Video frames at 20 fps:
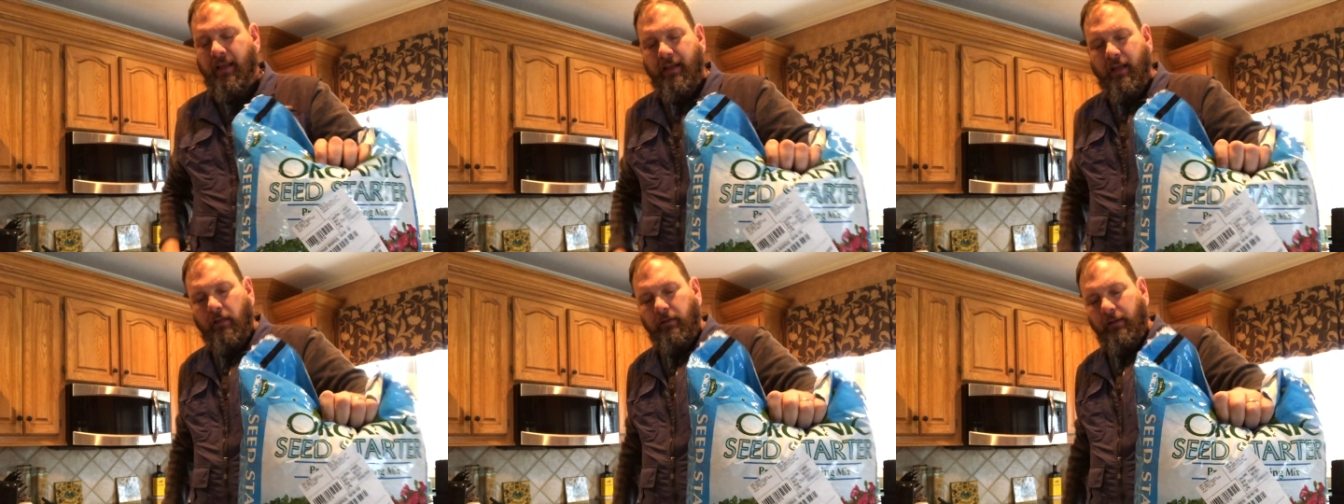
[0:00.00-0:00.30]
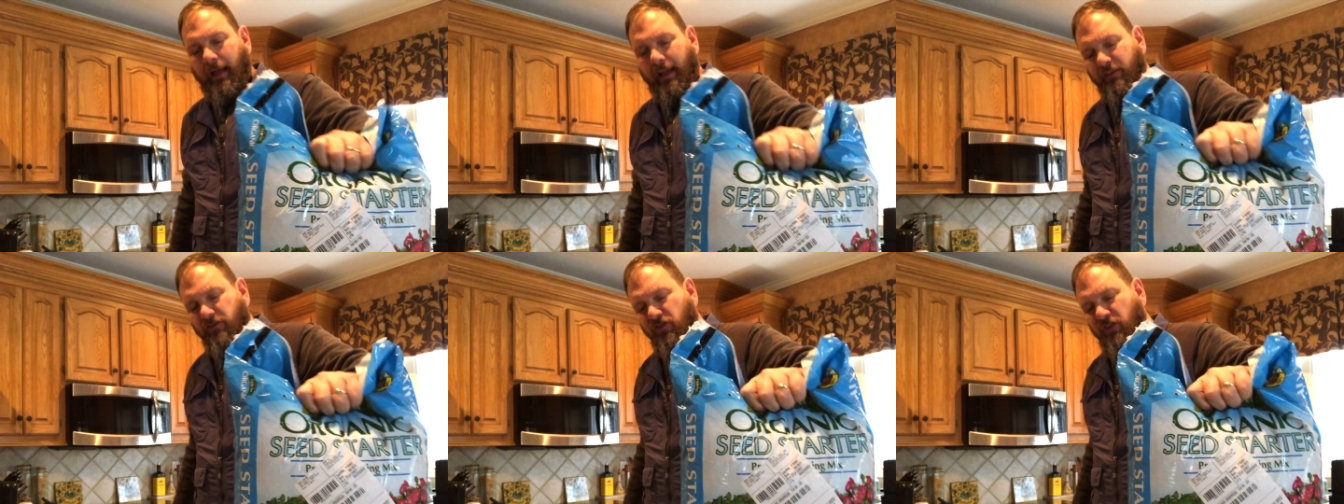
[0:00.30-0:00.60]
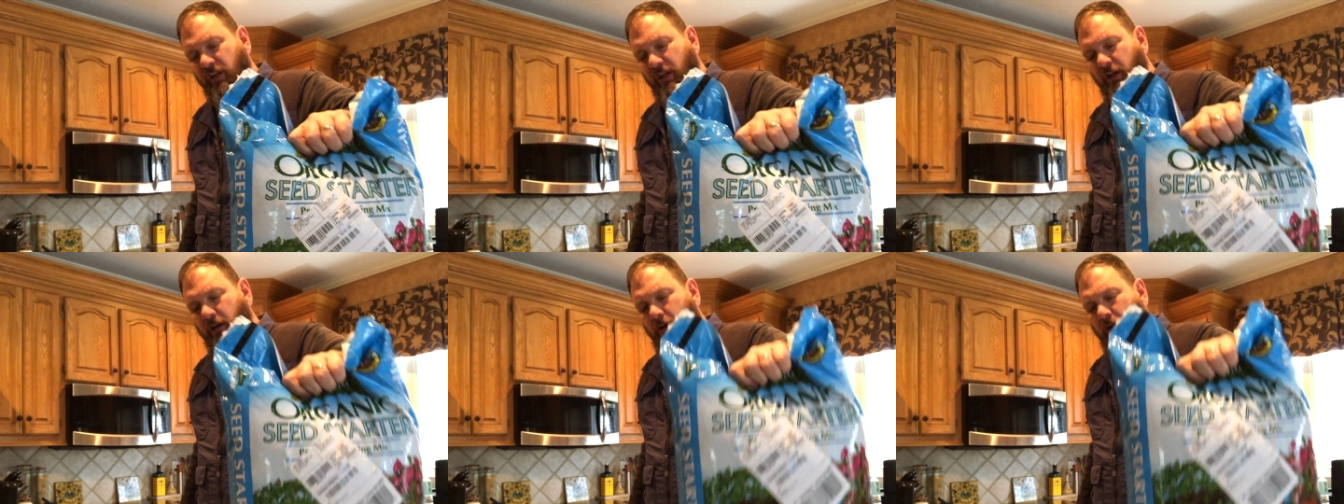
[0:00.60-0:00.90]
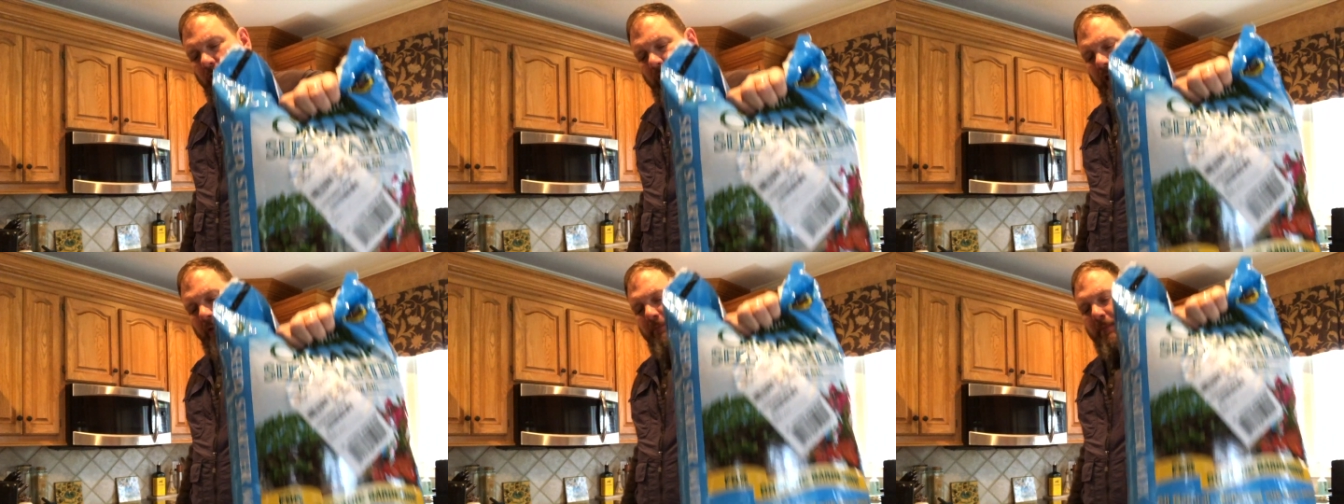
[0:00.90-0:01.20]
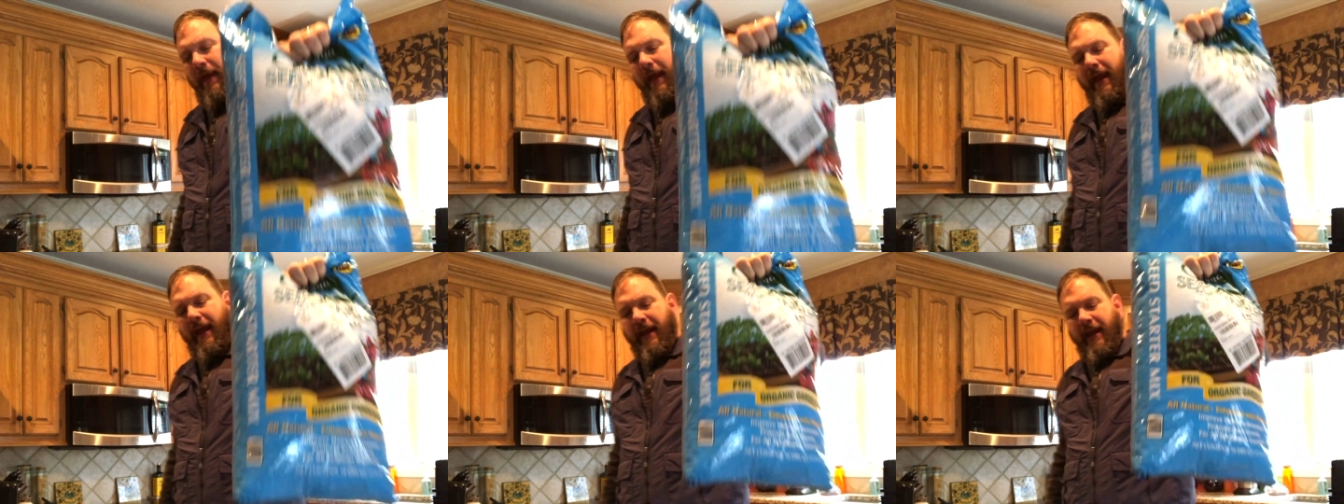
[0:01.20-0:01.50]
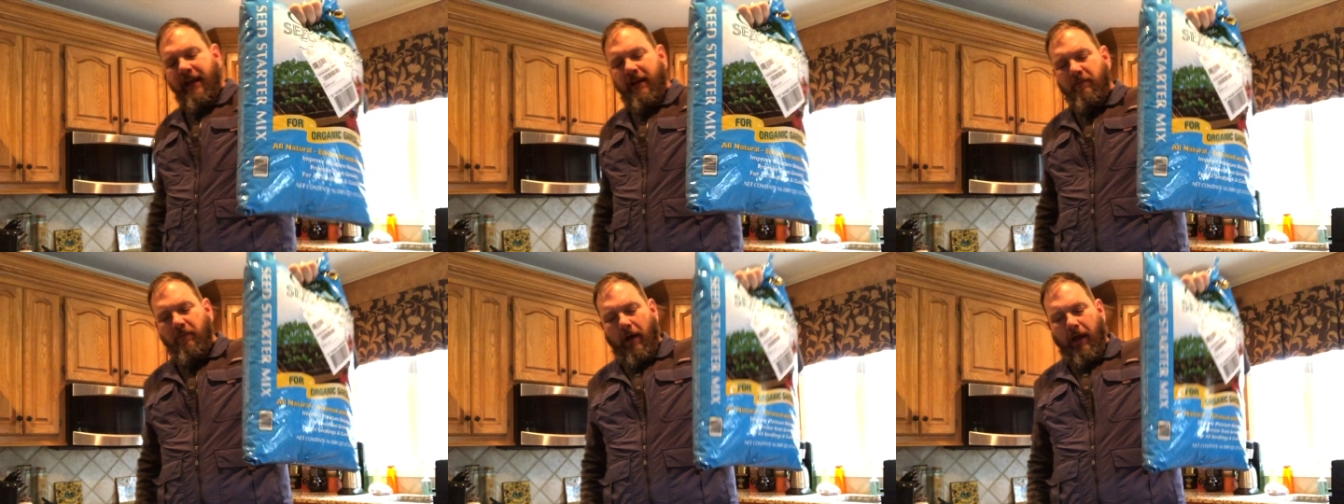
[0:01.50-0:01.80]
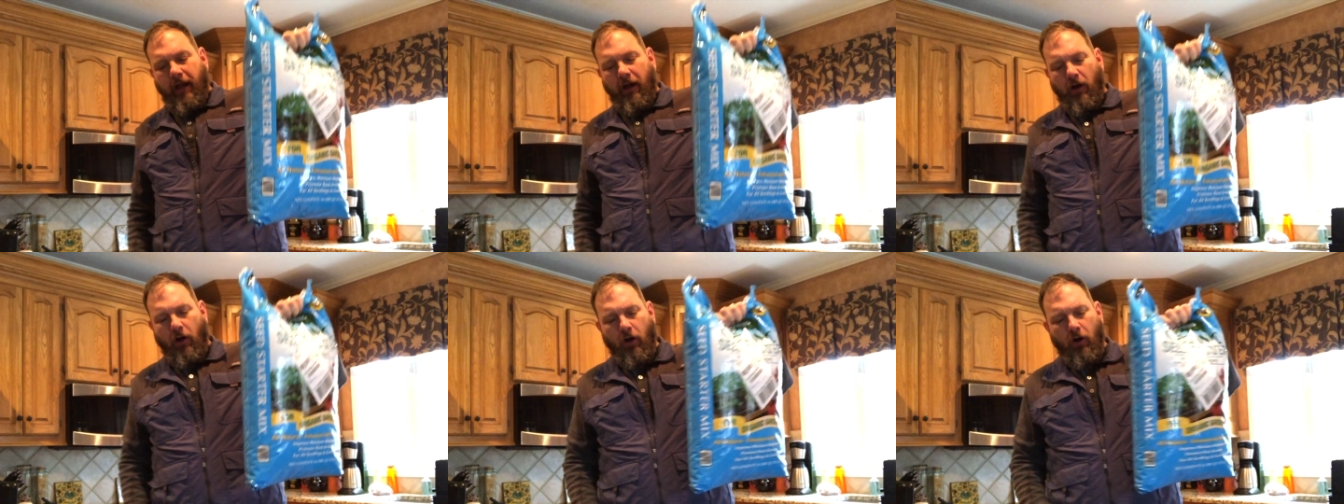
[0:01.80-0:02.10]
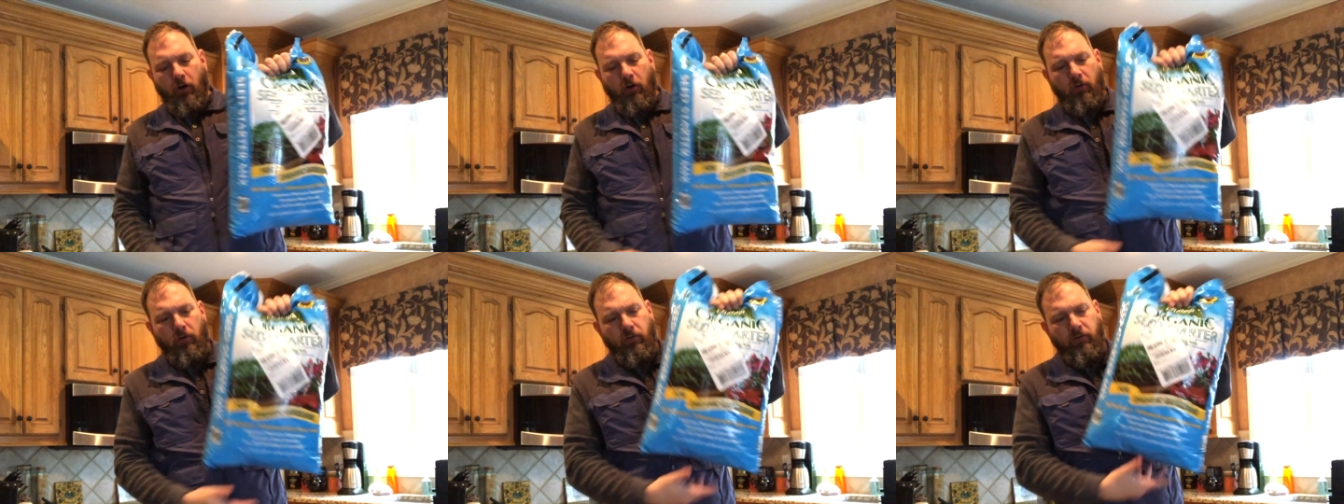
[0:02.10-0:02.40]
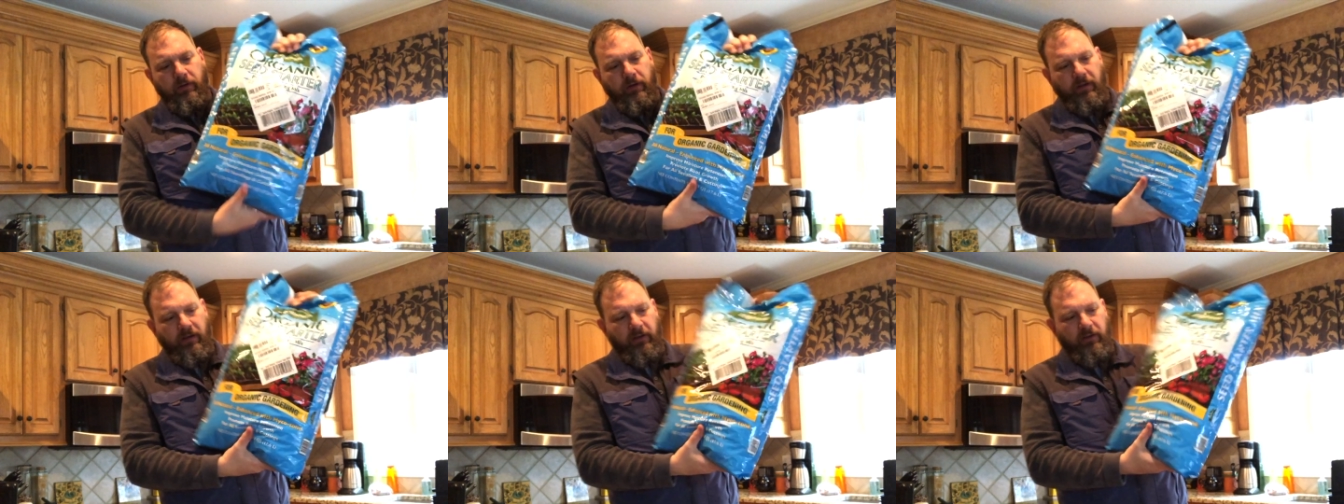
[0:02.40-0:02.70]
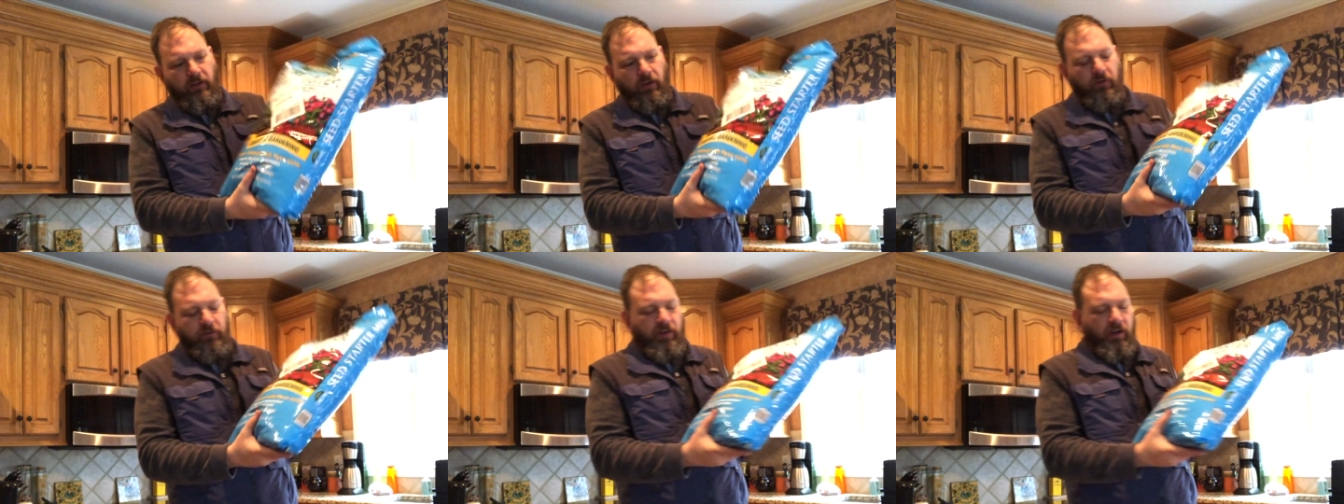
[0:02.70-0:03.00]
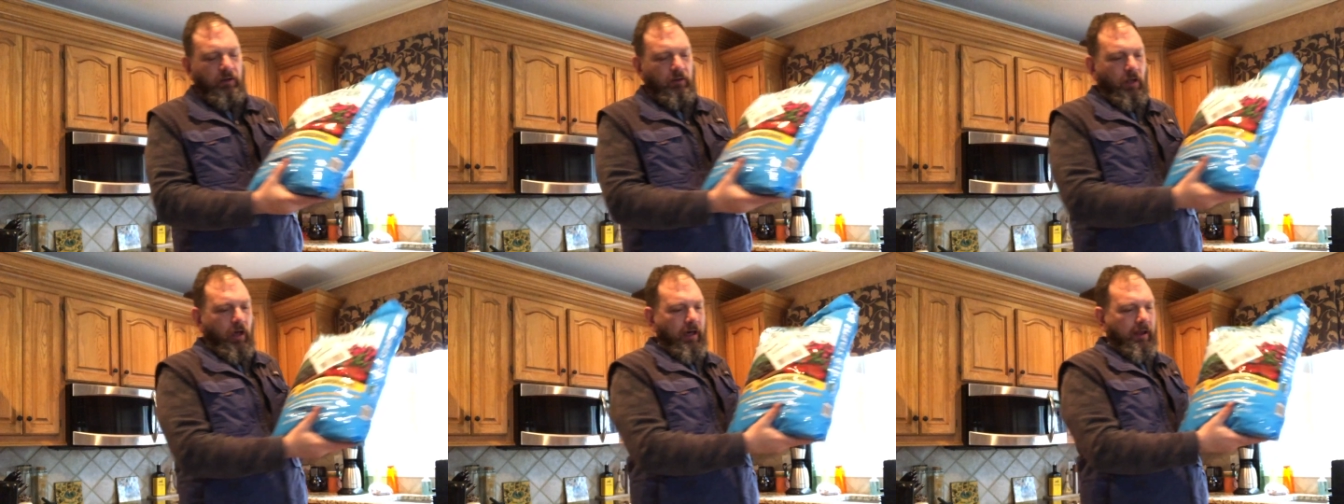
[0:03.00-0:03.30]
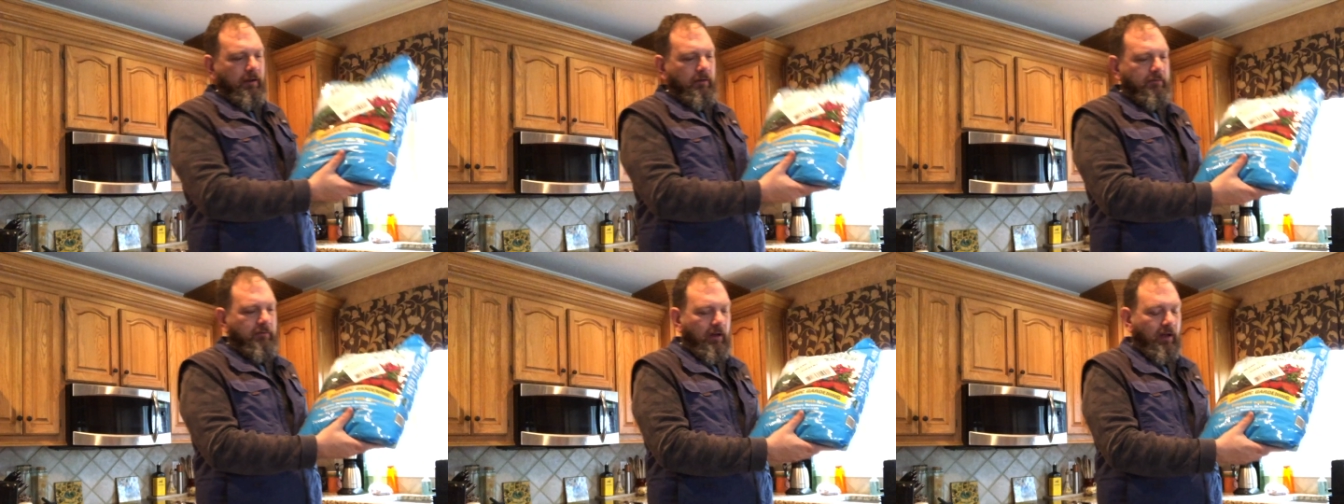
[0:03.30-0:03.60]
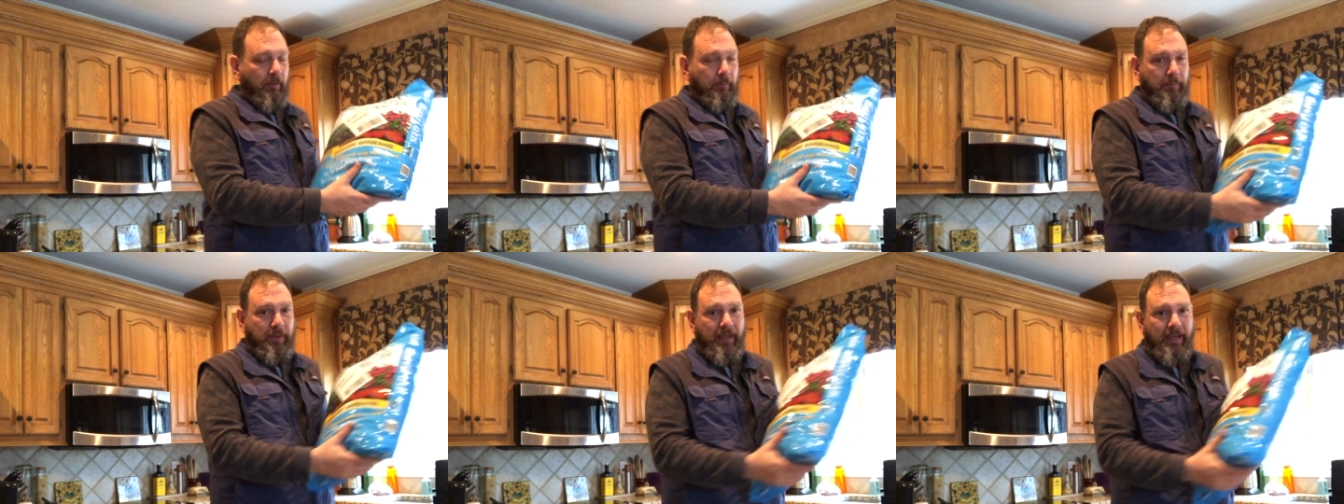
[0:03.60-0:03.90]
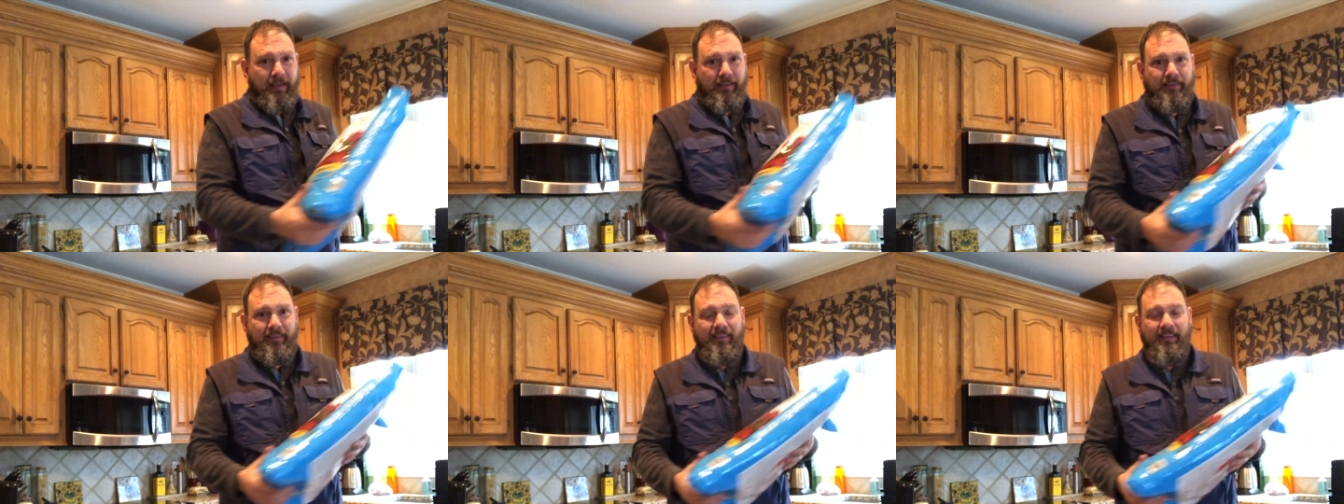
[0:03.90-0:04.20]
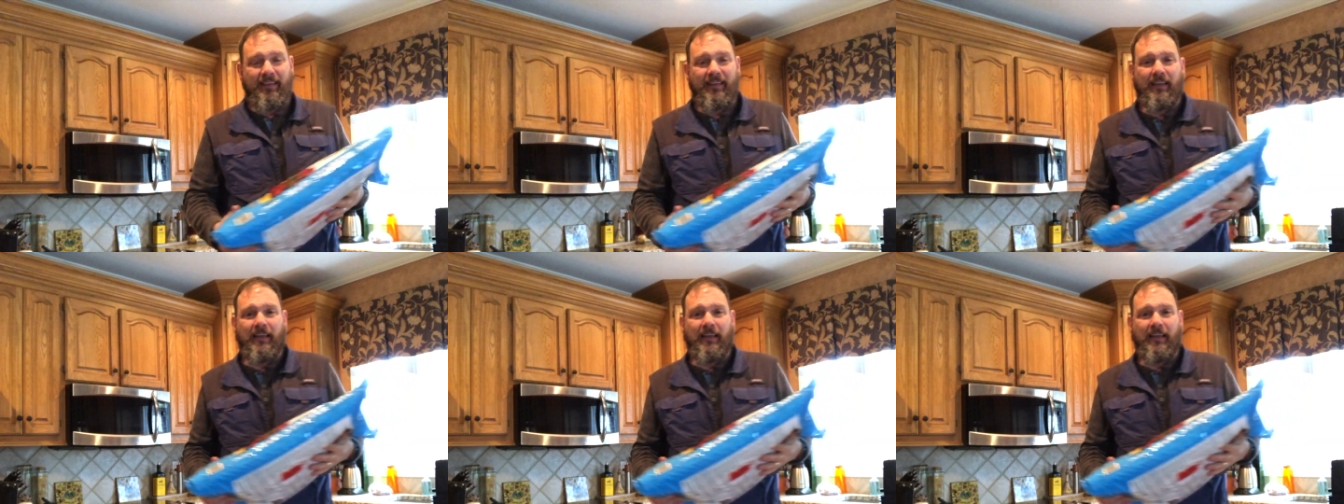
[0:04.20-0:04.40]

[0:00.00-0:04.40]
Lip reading: Now last year I made my own using a lot of peat,